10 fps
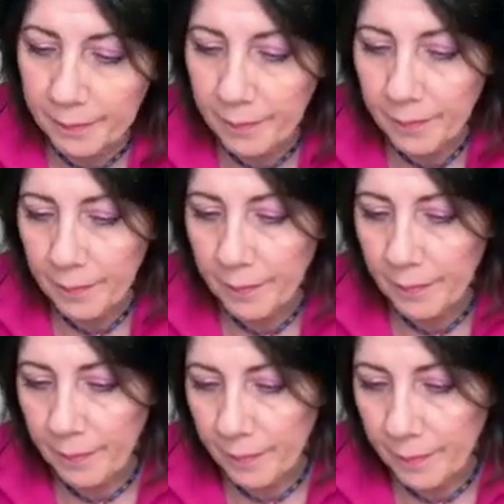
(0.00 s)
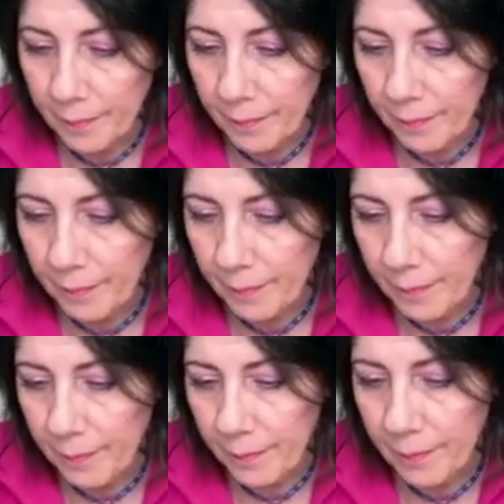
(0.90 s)

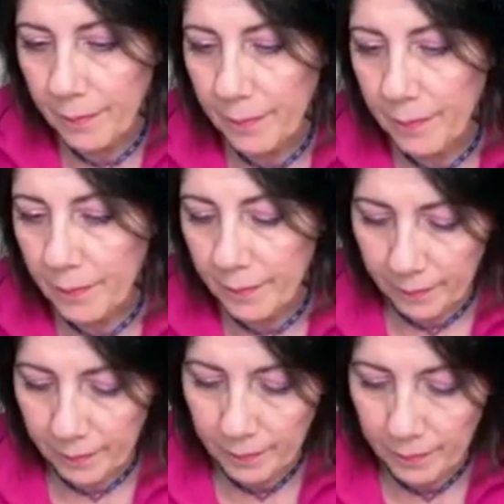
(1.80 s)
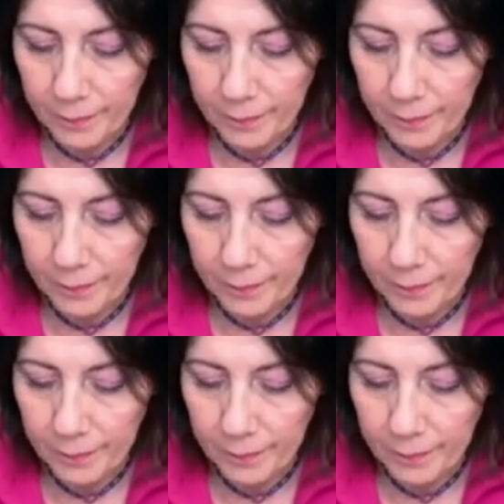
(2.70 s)
(silence)